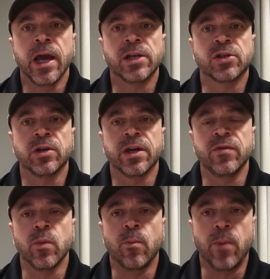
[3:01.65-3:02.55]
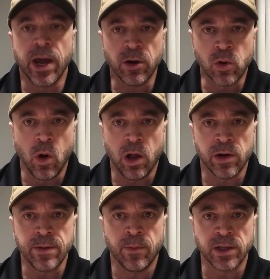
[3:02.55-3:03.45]
it's going to give you better
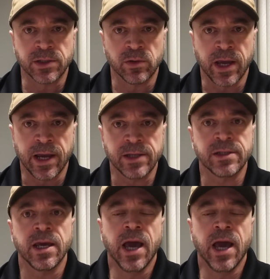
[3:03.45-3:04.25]
quality muscle gains